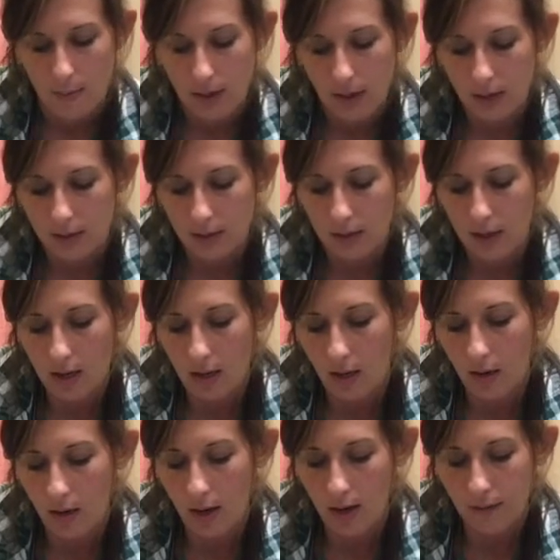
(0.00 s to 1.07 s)
because then I
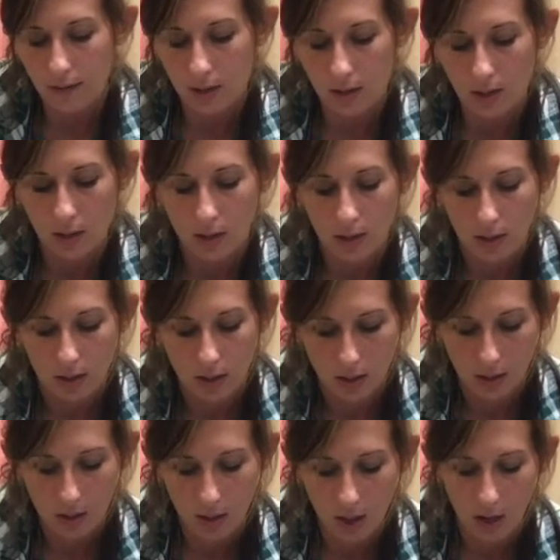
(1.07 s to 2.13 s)
don't have to
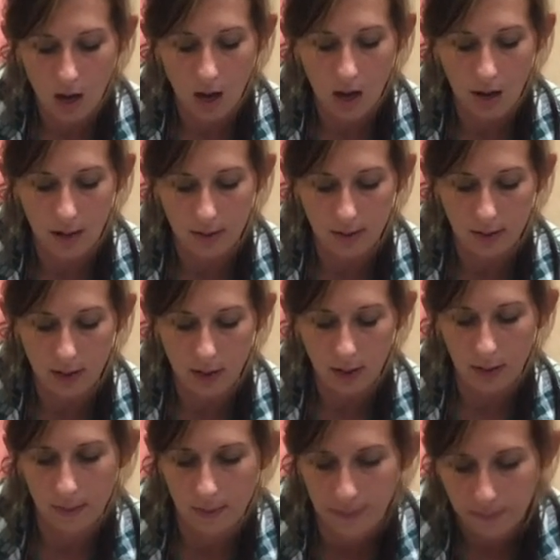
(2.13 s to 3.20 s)
kind of hog a
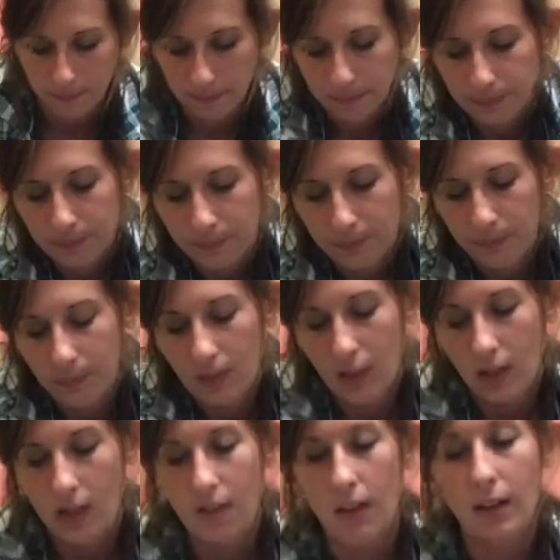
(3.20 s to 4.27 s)
sink.
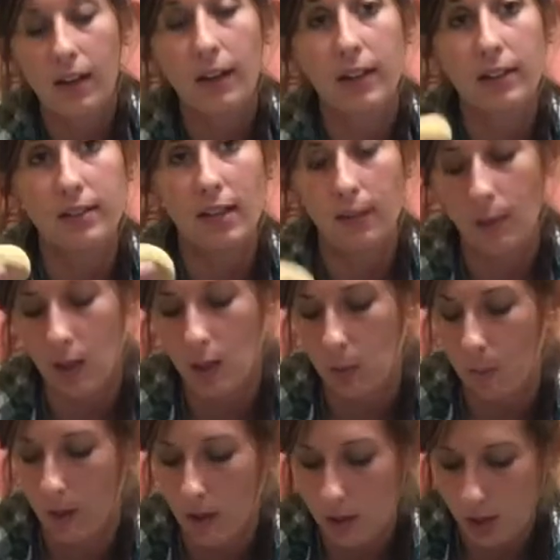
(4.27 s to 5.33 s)
Then I'm gonna take my
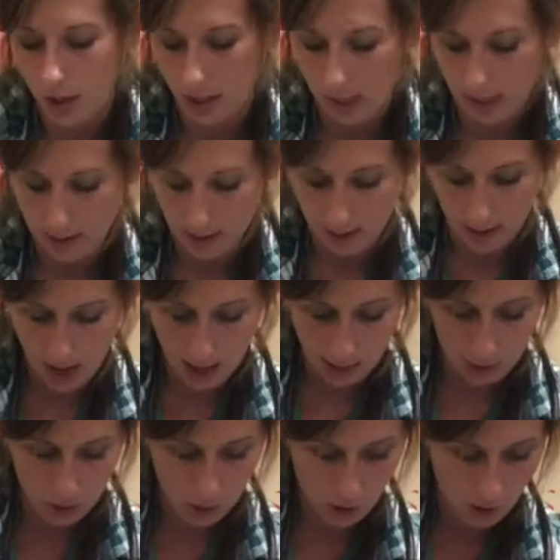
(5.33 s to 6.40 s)
sponge and get this
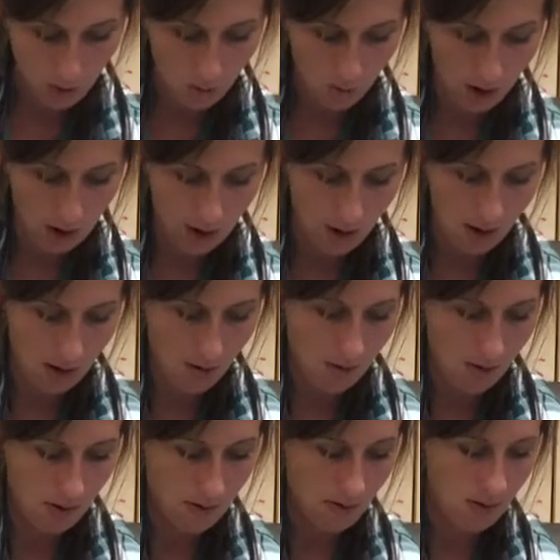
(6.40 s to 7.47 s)
extra water
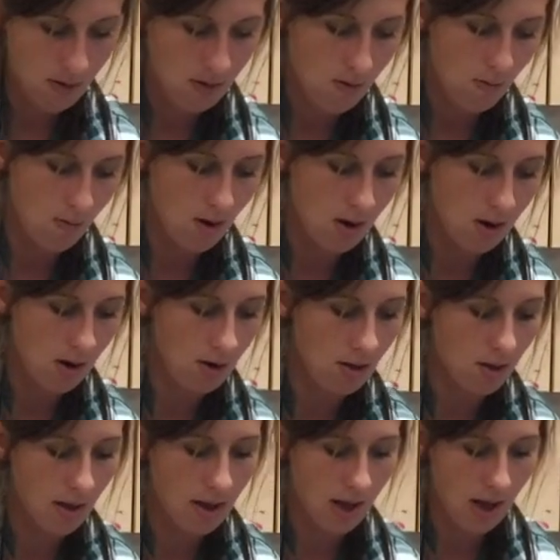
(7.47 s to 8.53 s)
out, water and
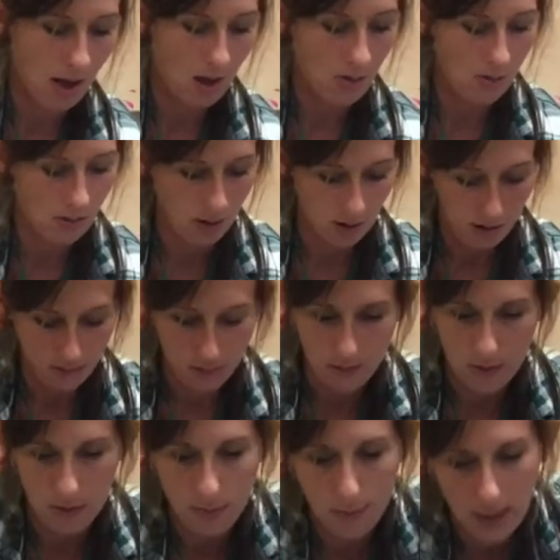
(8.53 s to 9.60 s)
clay out
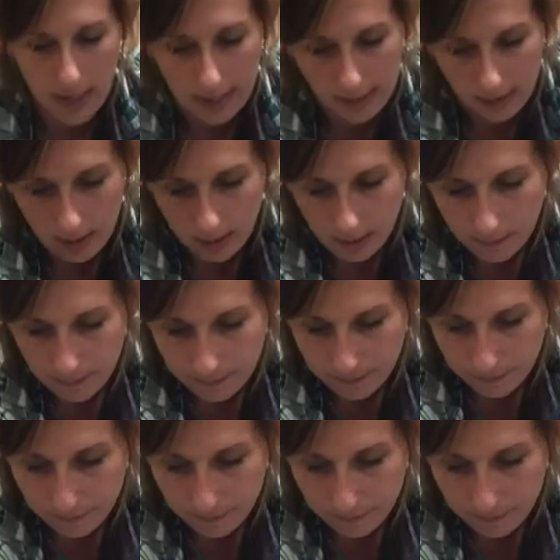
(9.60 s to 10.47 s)
of the basin.